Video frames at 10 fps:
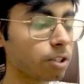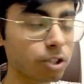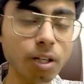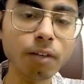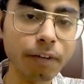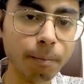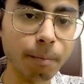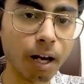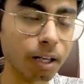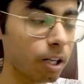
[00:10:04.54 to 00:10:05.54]
general
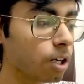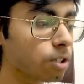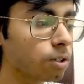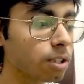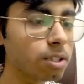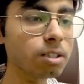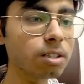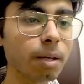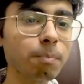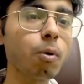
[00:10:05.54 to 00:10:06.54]
feedback. So this
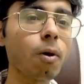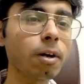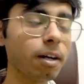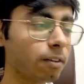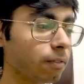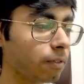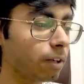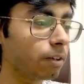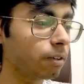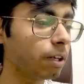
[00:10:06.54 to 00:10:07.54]
is important uh,